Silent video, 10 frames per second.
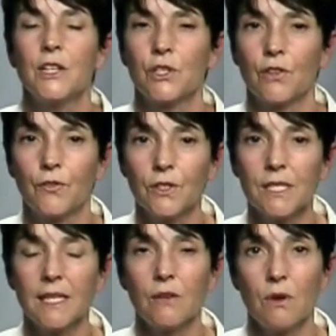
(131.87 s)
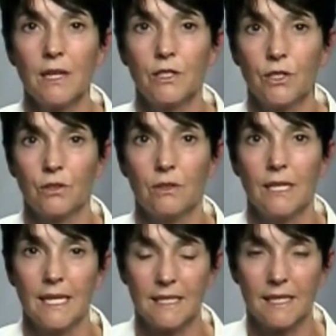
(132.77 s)
So the first thing you want to do
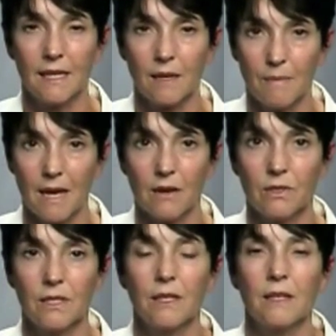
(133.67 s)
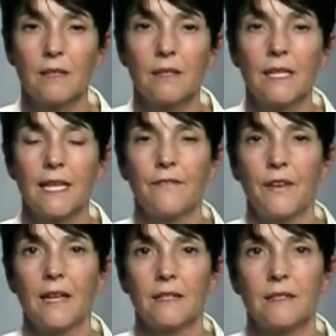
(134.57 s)
is think about the
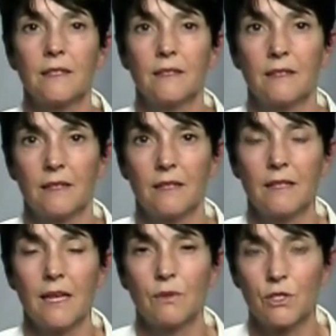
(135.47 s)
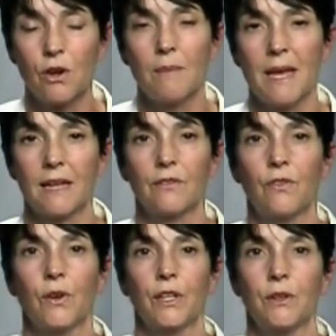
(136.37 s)
event that was traumatic
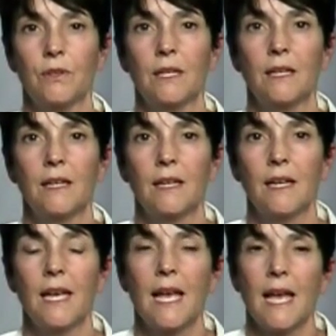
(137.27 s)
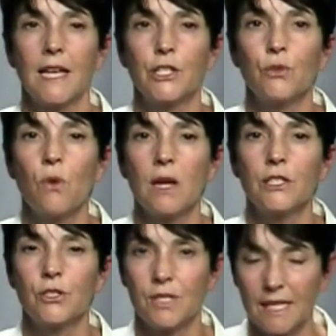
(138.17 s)
for you. And you want
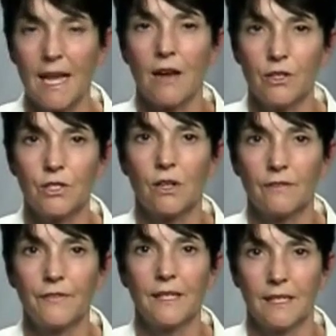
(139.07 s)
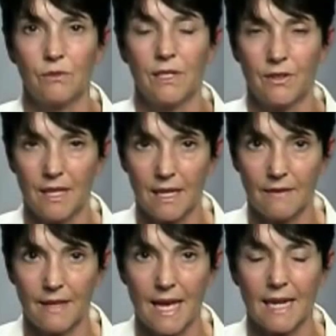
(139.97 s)
to see how you start feeling when you think
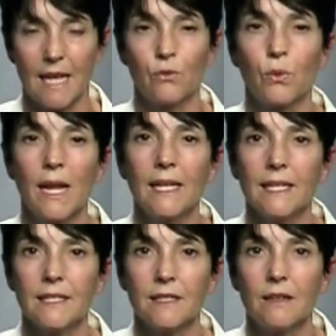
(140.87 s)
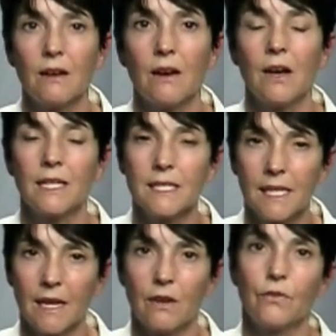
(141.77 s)
of that, and rate it on a
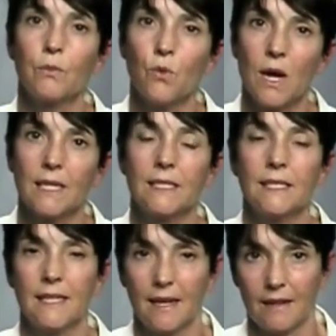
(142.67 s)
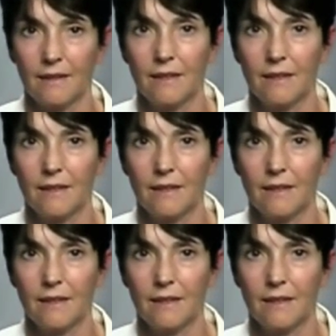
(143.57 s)
scale from 1 to 10.